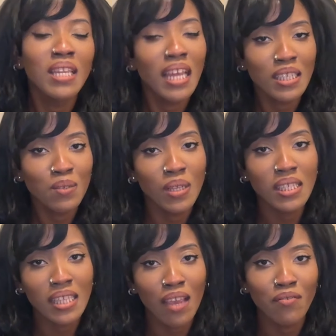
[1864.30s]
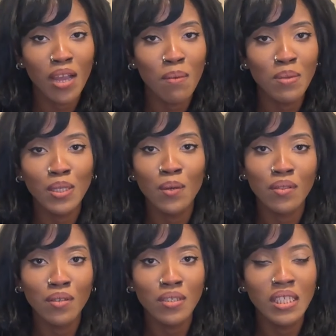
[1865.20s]
next Wednesday for episode
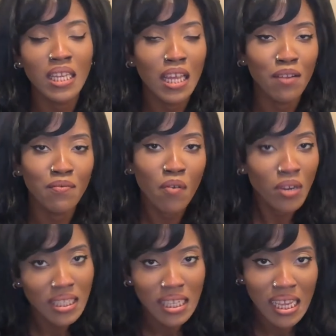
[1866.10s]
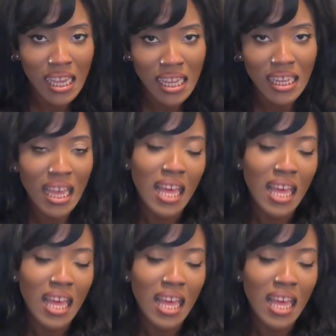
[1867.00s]
13 and 14.